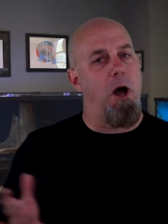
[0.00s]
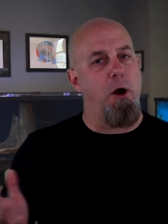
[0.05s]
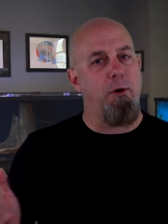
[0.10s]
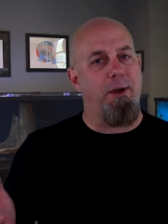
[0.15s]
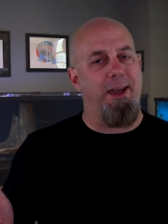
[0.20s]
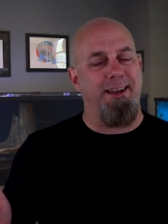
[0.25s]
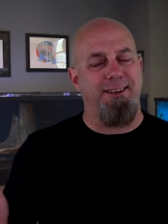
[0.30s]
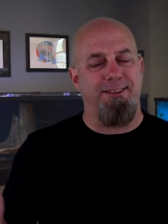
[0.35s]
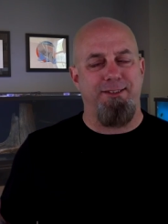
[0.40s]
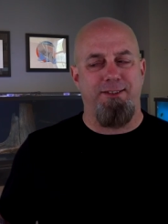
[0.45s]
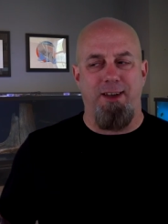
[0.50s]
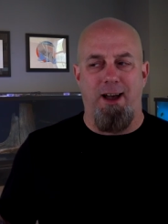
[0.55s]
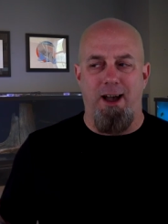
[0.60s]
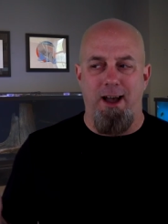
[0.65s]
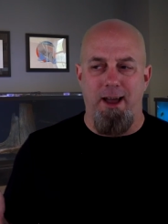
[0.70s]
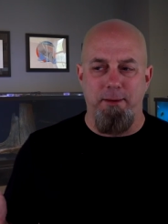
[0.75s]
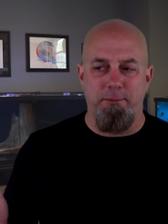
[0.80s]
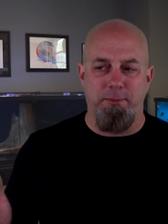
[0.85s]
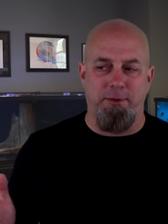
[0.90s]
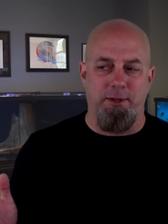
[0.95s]
Okay, it's
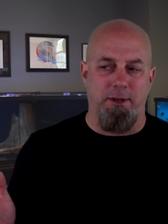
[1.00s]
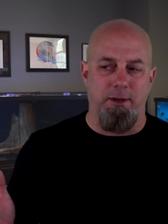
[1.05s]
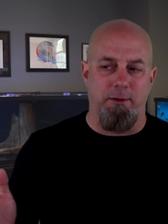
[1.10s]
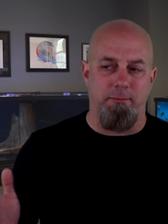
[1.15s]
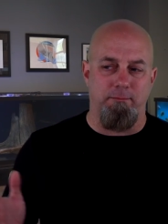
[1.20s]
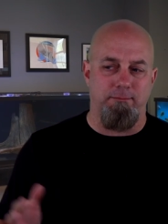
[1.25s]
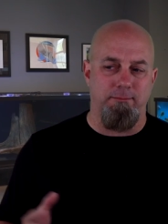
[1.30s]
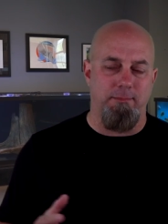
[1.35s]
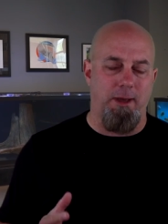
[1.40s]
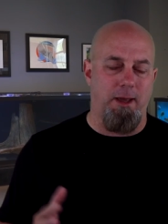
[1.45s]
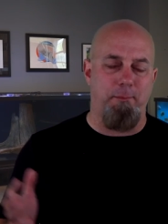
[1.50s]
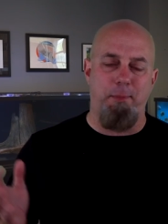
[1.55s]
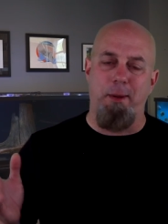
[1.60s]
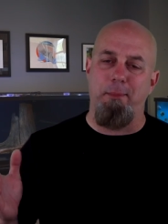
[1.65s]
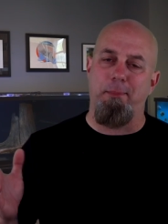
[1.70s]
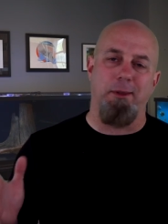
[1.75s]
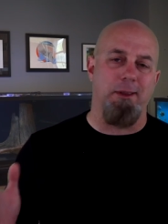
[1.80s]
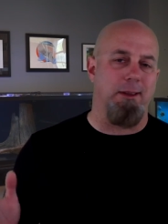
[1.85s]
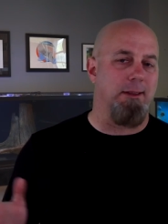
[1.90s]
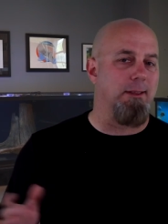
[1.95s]
time to make
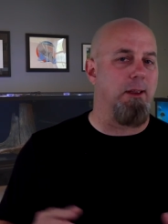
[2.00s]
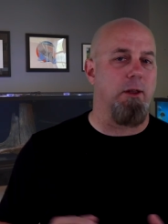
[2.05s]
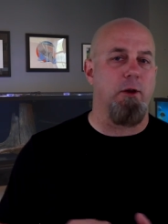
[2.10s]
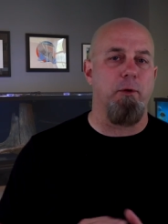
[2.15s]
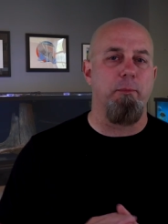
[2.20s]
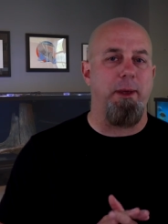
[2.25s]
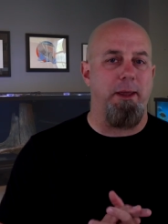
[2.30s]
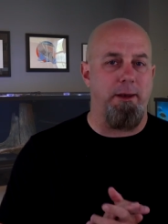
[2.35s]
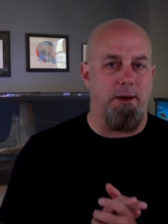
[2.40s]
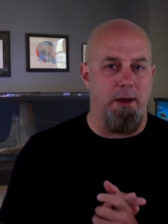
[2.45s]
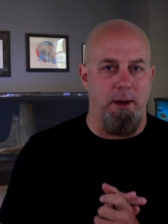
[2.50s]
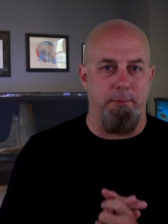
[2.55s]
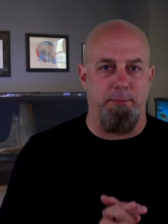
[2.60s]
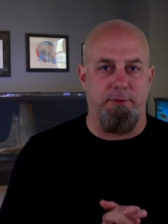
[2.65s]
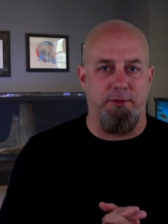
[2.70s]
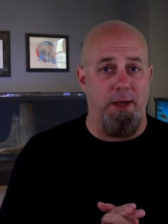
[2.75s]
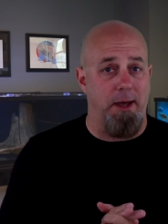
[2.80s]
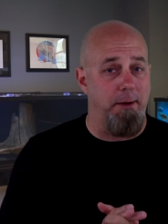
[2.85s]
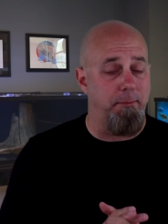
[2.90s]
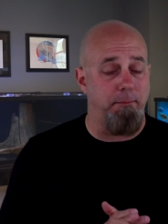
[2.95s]
people a little bit
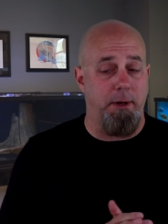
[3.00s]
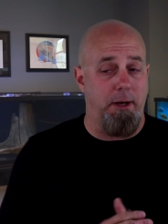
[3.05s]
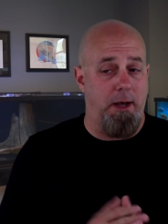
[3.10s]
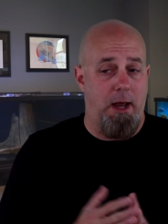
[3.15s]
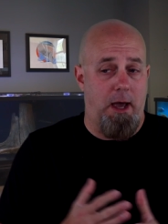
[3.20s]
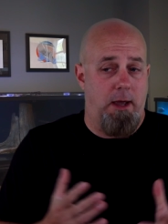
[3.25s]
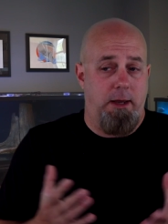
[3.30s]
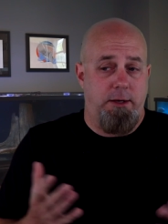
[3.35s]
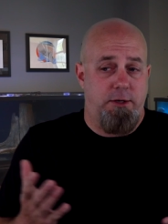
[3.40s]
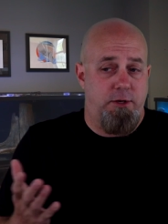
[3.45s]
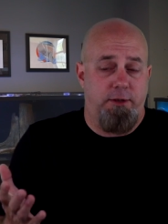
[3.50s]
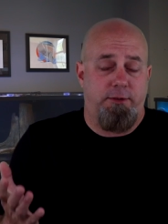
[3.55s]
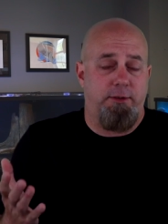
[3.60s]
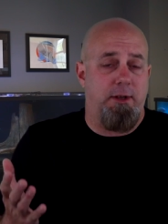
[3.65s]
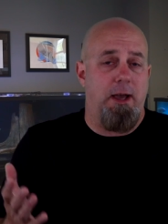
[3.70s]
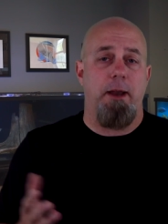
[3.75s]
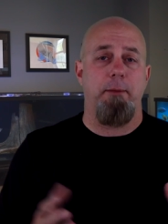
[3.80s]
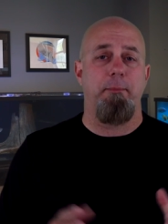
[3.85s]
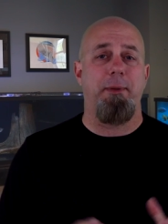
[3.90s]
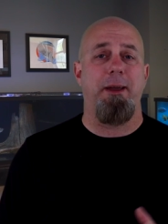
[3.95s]
upset, but I just
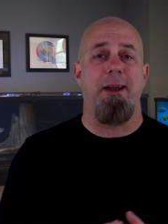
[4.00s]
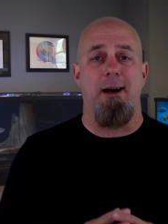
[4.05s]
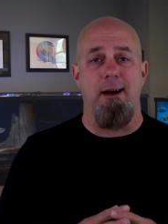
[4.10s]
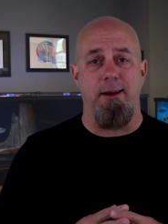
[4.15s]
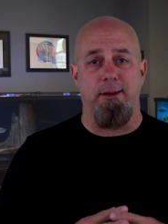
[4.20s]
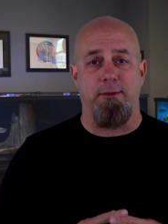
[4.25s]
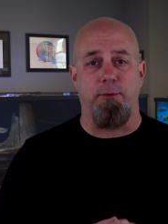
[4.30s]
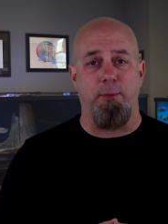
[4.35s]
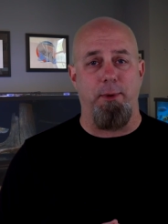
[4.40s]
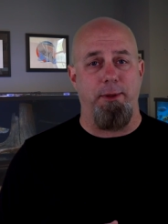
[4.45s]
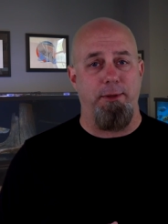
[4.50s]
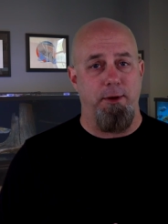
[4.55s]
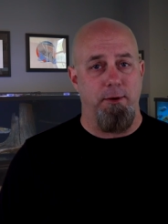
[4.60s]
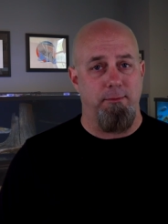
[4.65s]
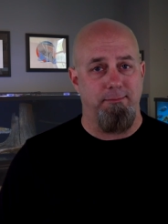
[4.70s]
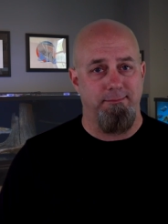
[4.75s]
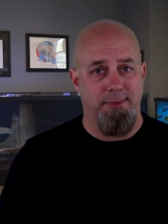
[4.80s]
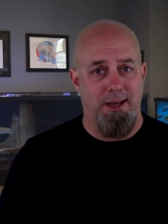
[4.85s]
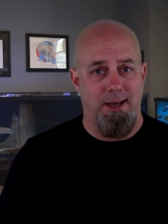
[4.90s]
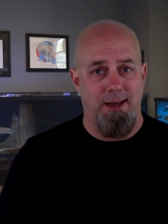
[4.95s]
gotta be honest with you.
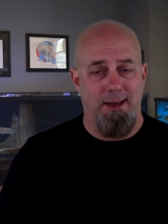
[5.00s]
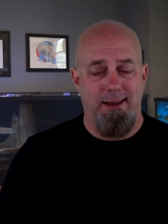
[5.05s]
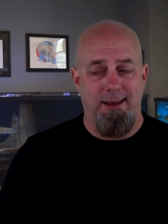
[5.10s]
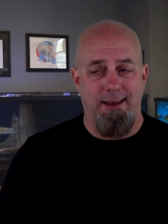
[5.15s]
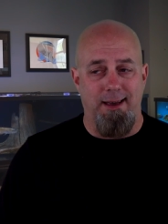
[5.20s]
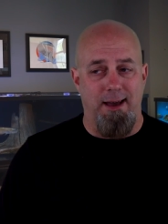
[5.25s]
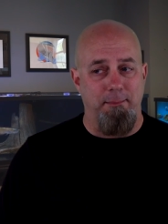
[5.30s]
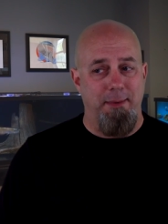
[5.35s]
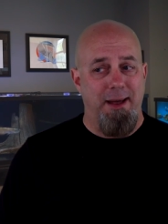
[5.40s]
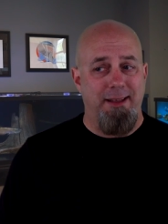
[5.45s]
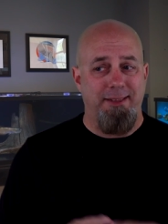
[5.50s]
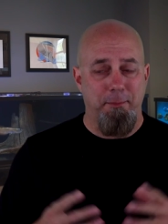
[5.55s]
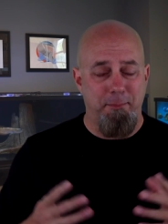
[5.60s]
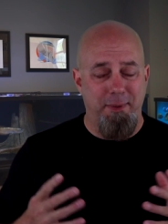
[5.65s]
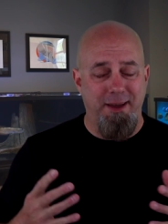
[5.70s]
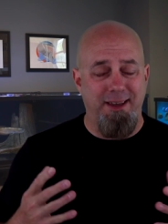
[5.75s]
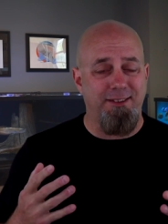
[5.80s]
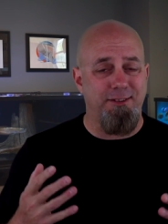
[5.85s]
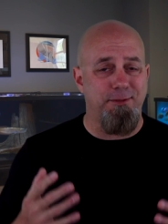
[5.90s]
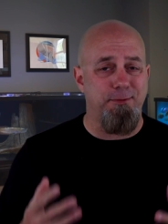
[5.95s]
I'm not the
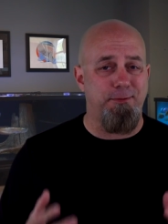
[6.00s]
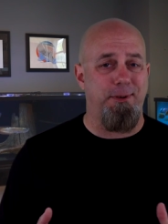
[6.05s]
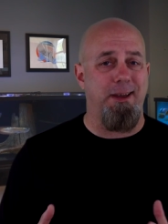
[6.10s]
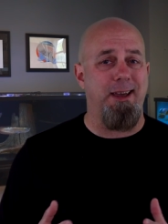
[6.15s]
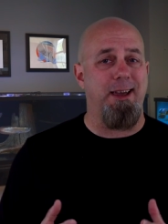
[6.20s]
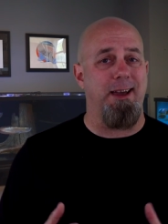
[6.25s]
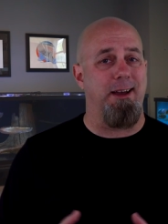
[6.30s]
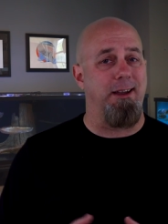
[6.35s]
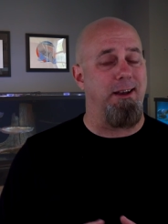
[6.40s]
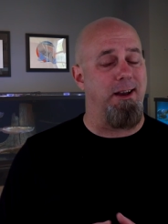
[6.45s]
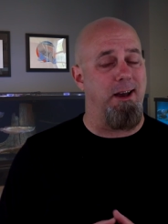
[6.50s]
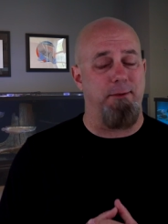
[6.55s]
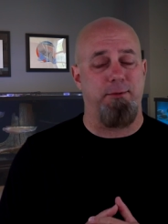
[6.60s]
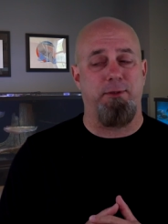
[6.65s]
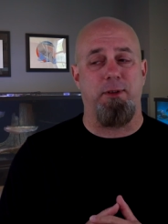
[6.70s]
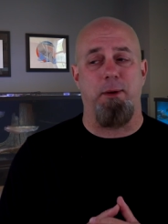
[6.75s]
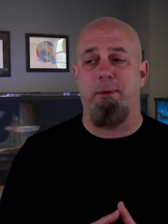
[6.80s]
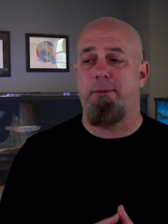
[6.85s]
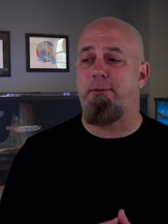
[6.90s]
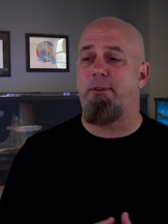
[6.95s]
biggest fan of
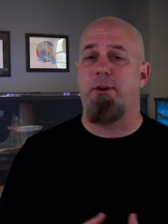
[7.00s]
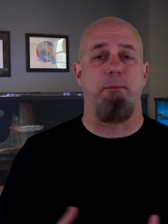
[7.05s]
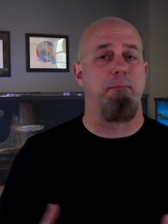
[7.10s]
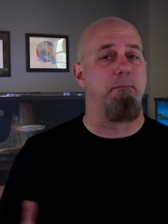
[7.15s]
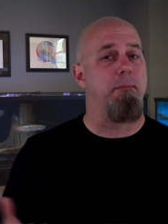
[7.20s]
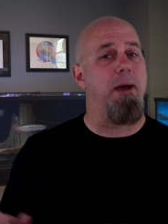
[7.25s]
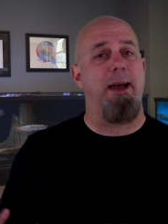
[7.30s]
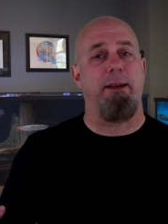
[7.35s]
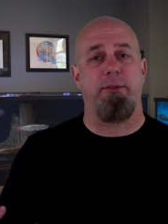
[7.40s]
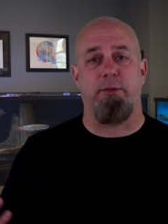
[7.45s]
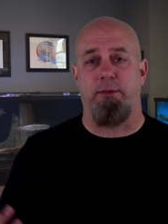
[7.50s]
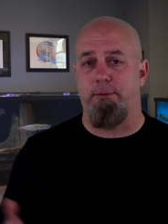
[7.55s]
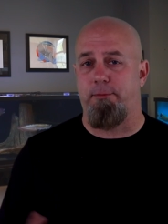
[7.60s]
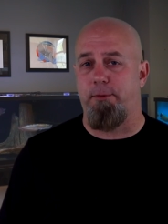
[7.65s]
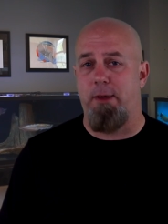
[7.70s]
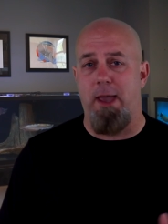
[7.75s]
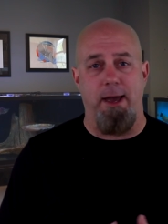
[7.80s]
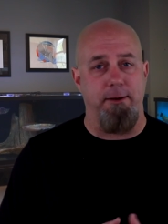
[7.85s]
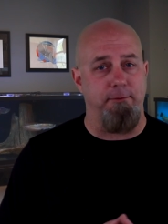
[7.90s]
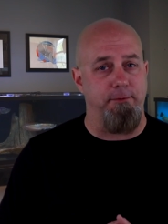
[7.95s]
some of your
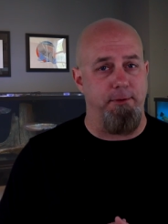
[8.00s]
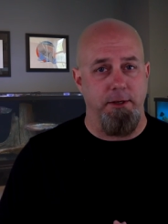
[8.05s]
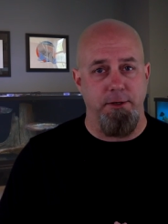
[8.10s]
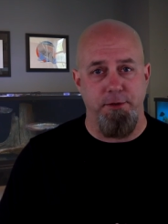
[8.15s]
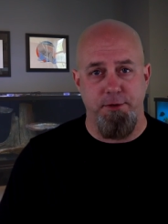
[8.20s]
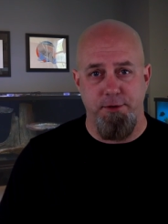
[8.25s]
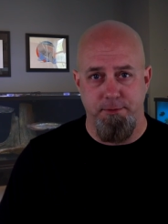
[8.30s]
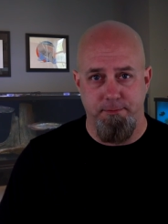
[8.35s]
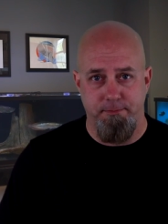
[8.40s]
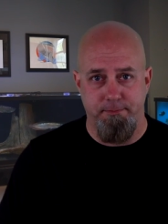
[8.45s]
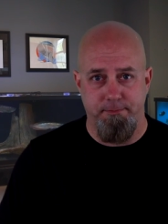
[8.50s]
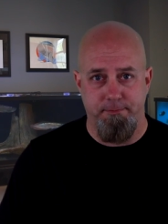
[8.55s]
massive catfish.